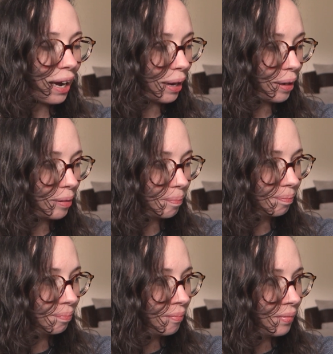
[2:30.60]

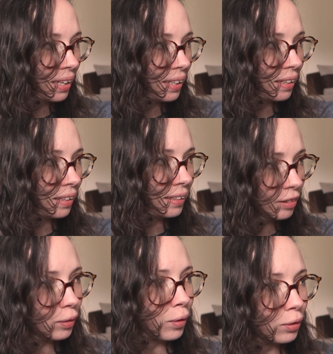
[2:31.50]

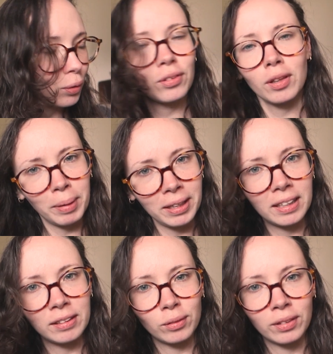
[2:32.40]
So those are the main
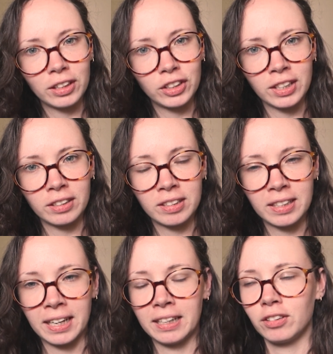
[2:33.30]
things on the agenda
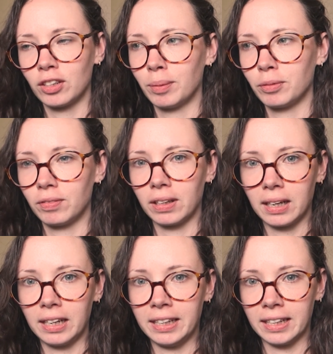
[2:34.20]
today in terms of the
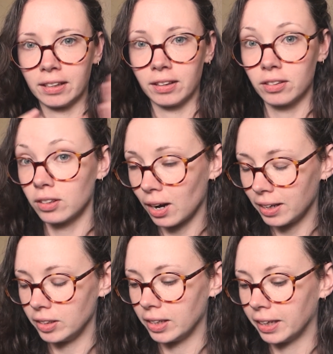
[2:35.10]
cleaning and the
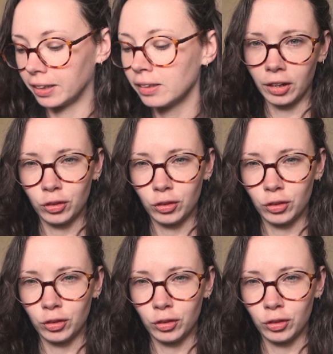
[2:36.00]
tidying.